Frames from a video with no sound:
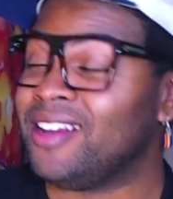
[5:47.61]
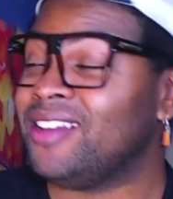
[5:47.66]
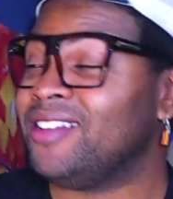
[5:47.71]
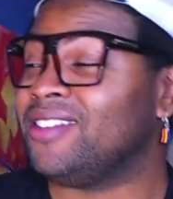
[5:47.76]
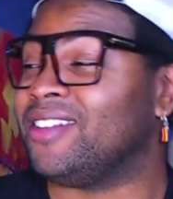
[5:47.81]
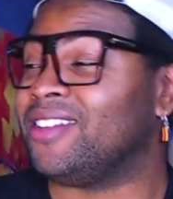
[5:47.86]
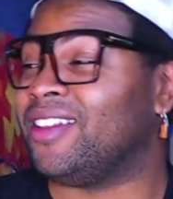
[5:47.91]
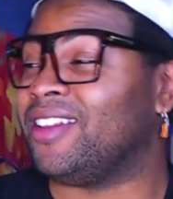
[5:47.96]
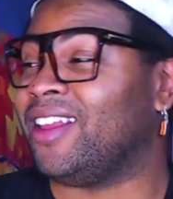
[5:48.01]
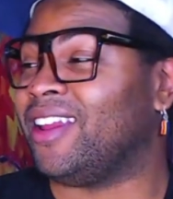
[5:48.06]

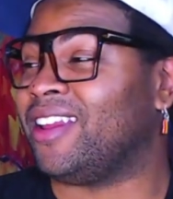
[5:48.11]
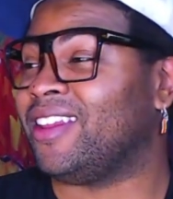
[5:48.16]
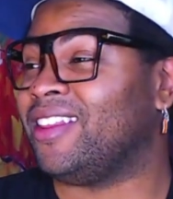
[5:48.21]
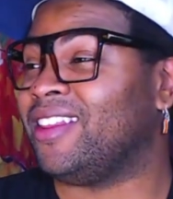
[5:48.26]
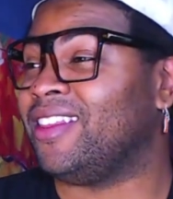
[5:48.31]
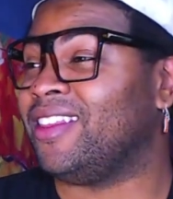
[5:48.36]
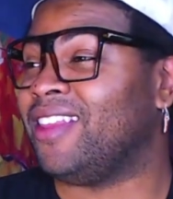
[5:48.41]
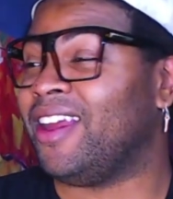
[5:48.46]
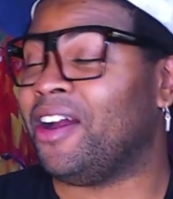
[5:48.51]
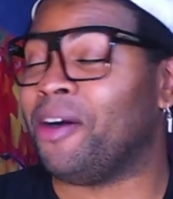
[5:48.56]
So, like,
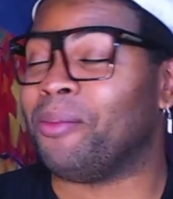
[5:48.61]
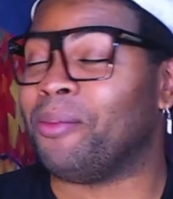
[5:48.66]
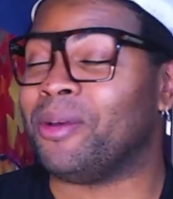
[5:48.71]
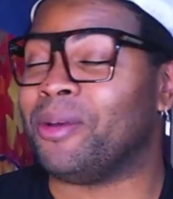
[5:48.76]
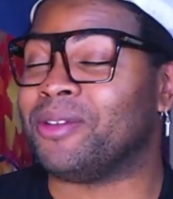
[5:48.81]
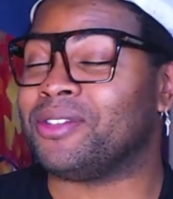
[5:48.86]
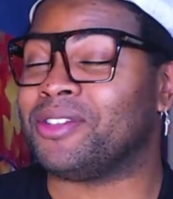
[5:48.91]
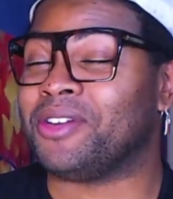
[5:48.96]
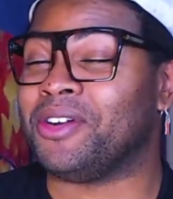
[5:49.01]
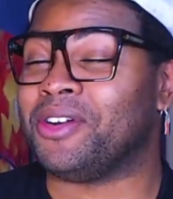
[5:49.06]
they
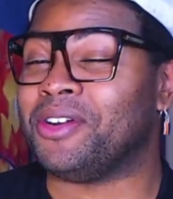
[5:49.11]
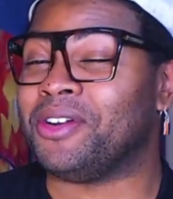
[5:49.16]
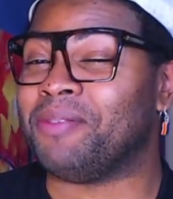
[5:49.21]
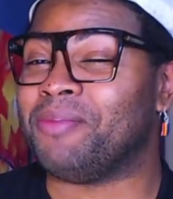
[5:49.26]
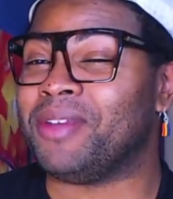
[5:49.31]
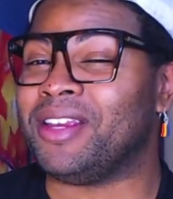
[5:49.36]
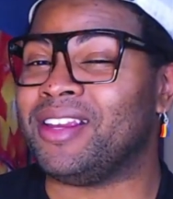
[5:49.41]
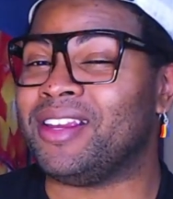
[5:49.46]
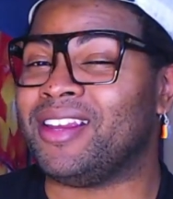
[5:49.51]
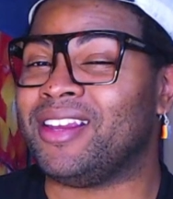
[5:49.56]
almost could
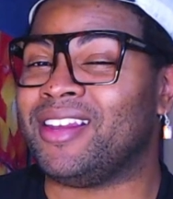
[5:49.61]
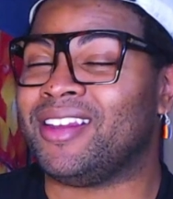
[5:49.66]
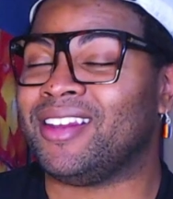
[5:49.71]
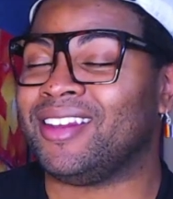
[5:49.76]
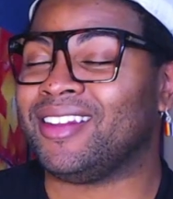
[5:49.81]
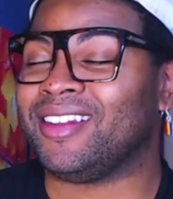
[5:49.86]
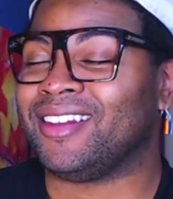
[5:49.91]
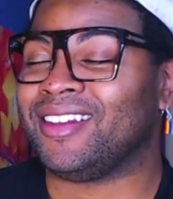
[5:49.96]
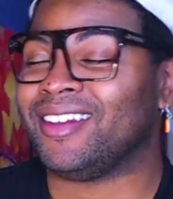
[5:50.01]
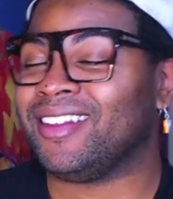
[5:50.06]
be
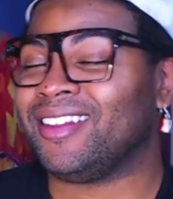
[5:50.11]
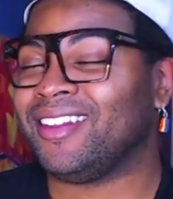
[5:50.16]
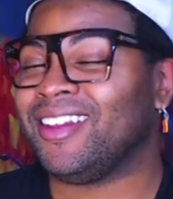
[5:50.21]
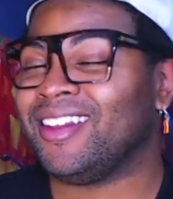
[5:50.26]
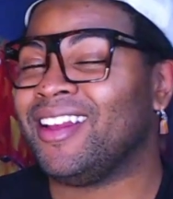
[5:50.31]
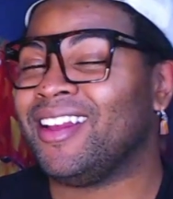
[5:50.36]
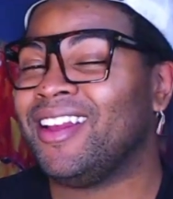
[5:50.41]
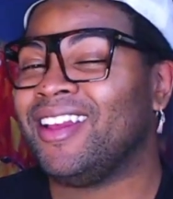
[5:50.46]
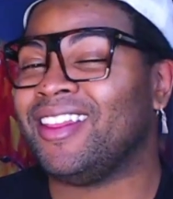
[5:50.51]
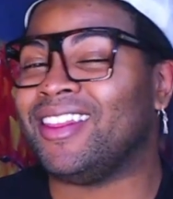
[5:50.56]

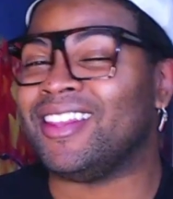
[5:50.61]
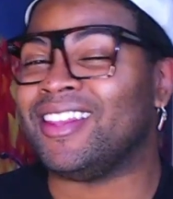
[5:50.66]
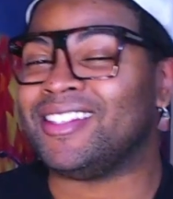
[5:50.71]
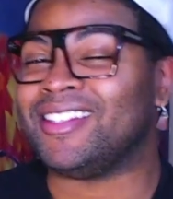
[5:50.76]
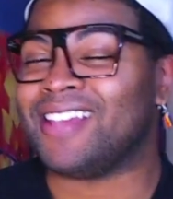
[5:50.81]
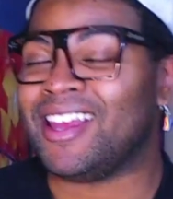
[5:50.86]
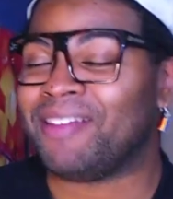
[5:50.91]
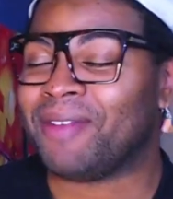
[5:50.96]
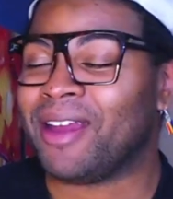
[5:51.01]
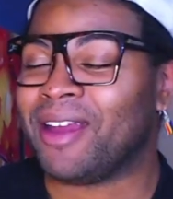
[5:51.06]
the
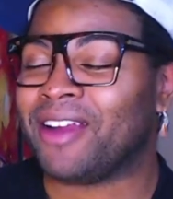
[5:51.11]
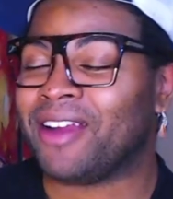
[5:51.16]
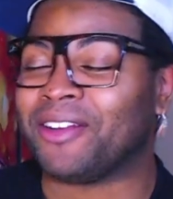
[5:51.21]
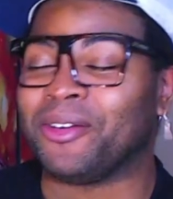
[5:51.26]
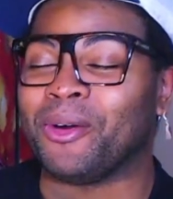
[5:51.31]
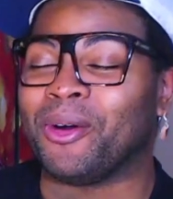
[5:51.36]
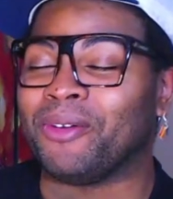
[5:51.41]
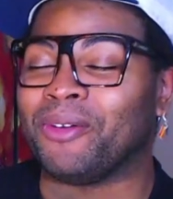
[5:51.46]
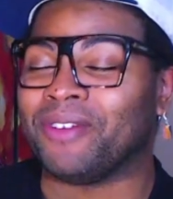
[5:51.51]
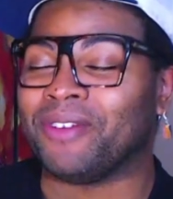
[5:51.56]
same character
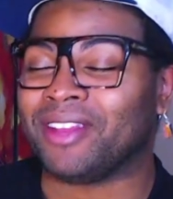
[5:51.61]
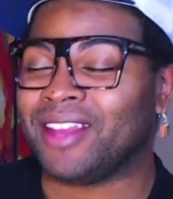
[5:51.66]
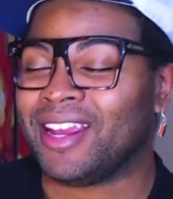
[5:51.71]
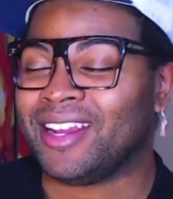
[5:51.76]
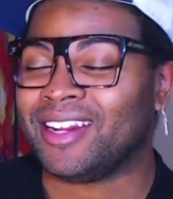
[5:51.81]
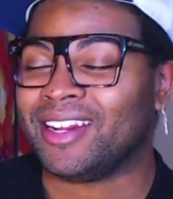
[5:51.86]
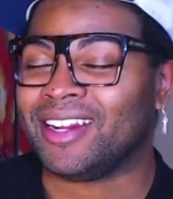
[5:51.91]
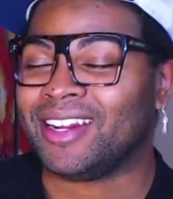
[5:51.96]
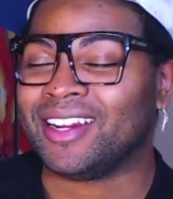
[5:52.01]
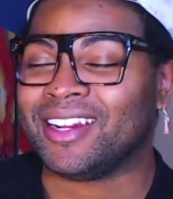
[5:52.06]
or
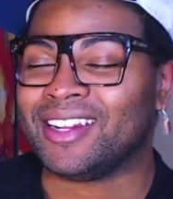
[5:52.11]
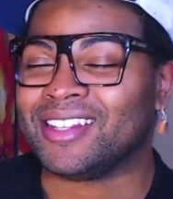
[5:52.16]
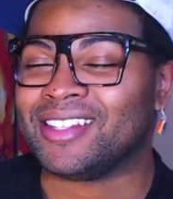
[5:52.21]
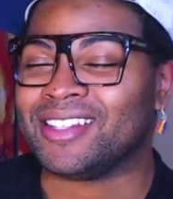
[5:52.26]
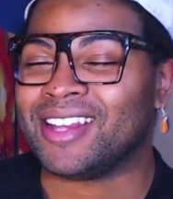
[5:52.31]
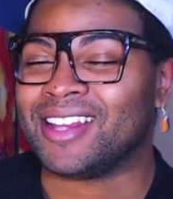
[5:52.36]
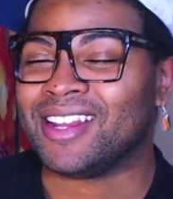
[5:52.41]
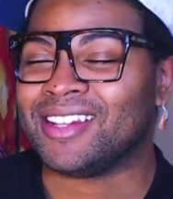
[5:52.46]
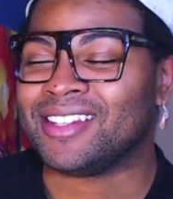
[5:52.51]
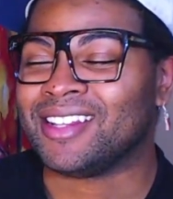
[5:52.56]
related in a
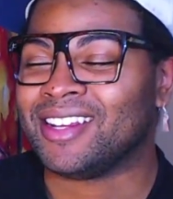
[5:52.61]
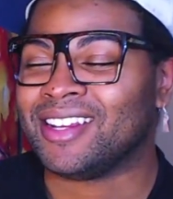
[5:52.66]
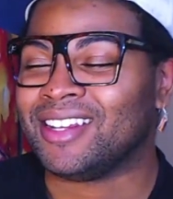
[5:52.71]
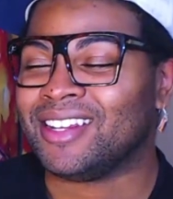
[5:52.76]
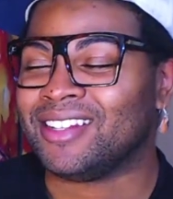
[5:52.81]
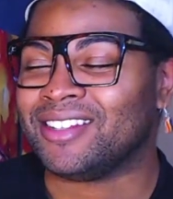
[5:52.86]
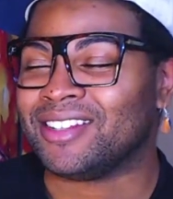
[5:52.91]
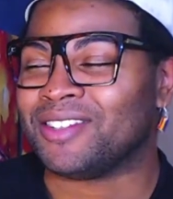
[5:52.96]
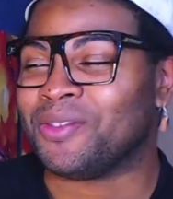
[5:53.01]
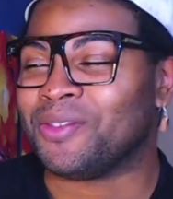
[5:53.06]
sense.
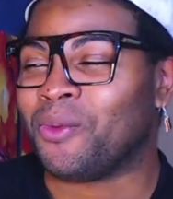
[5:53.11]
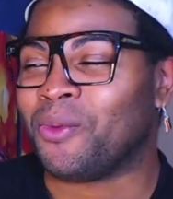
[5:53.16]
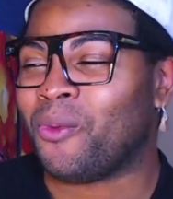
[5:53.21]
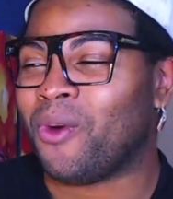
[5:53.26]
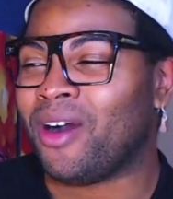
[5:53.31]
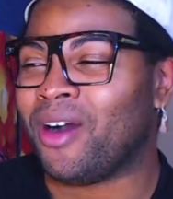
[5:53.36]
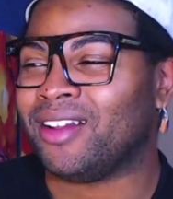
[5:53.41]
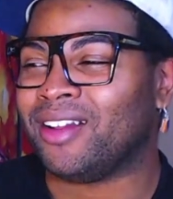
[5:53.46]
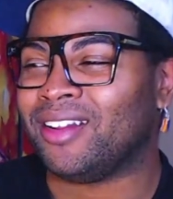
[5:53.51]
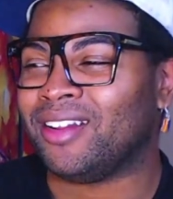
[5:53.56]
Just
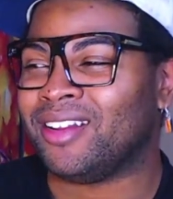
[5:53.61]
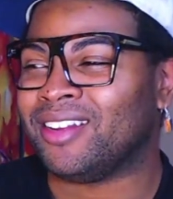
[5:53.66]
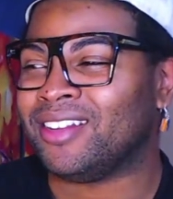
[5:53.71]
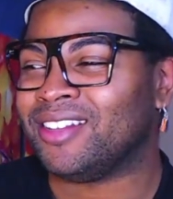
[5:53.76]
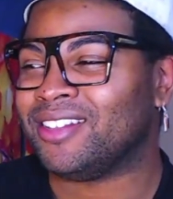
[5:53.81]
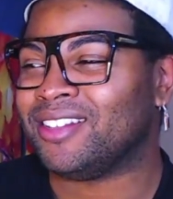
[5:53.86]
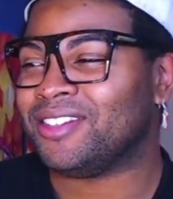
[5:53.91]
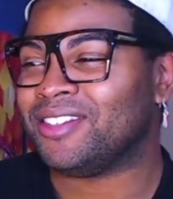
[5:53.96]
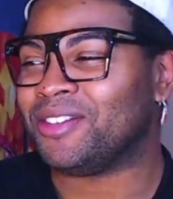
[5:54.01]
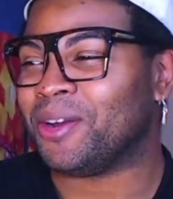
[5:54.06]
one
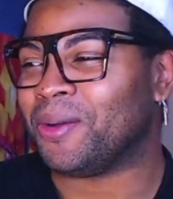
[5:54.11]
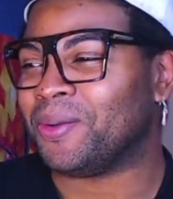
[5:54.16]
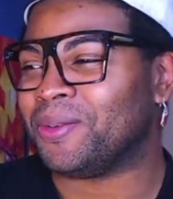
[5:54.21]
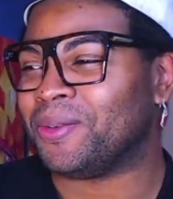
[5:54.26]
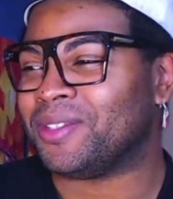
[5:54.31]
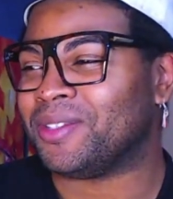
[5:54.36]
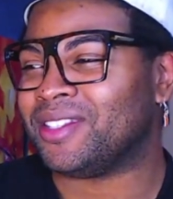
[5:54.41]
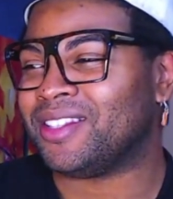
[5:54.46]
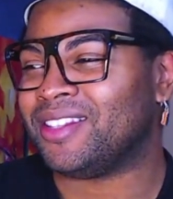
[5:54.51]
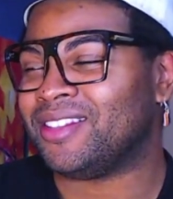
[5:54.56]

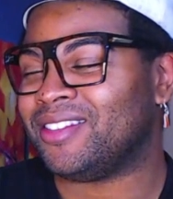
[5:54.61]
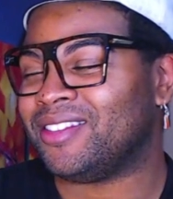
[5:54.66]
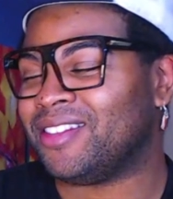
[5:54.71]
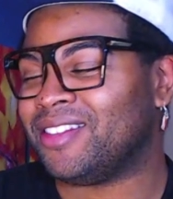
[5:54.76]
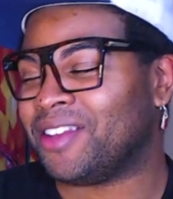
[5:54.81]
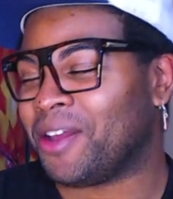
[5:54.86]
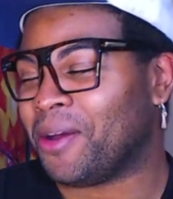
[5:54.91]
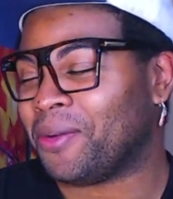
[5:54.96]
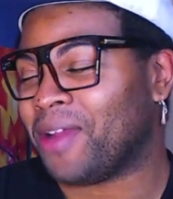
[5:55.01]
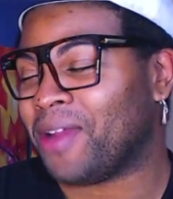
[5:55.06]
chose to
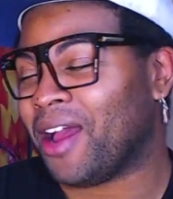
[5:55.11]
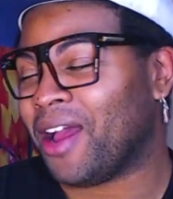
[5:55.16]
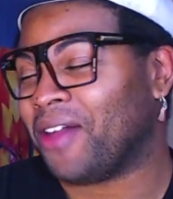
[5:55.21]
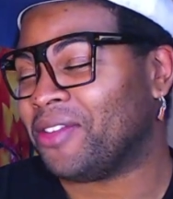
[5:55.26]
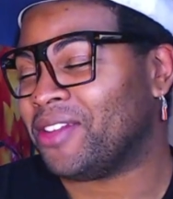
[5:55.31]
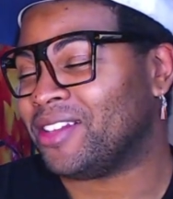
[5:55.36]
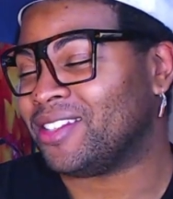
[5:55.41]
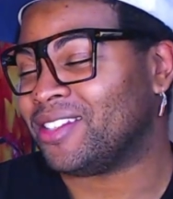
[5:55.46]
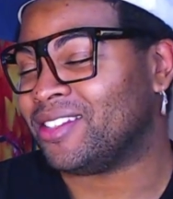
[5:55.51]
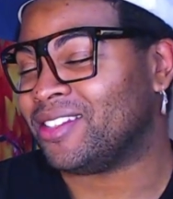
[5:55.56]
go down
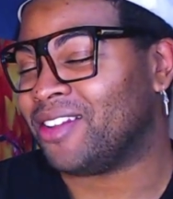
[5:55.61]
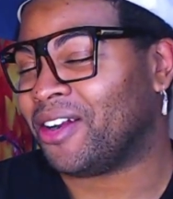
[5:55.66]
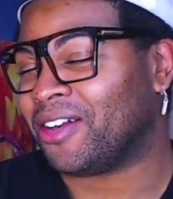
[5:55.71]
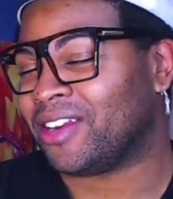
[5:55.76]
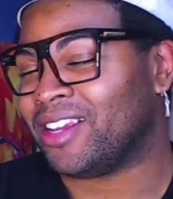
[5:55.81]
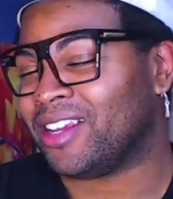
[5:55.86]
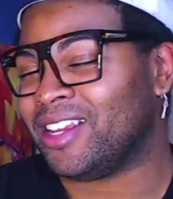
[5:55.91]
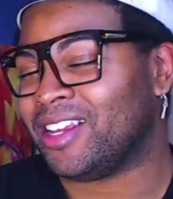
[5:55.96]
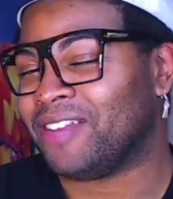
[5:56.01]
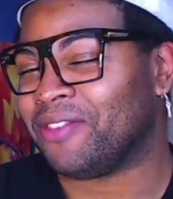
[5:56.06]
this dark,
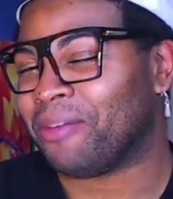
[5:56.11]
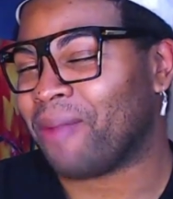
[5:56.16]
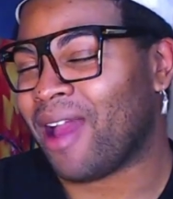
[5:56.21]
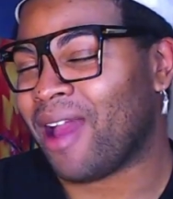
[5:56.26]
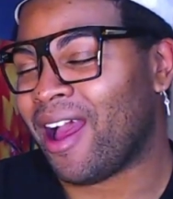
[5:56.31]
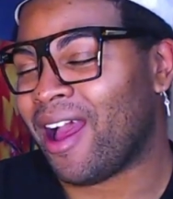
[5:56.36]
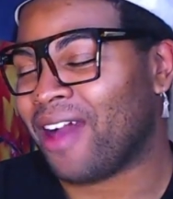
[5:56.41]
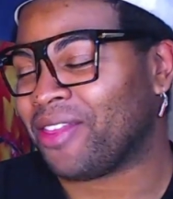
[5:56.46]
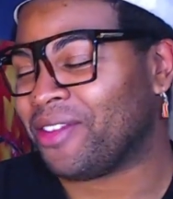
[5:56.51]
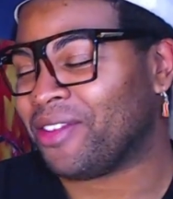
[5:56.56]
evil
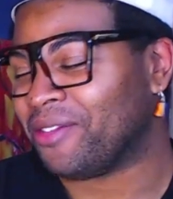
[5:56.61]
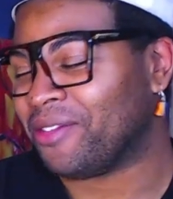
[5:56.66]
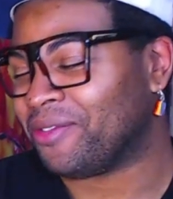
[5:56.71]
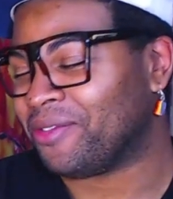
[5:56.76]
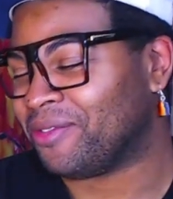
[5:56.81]
path of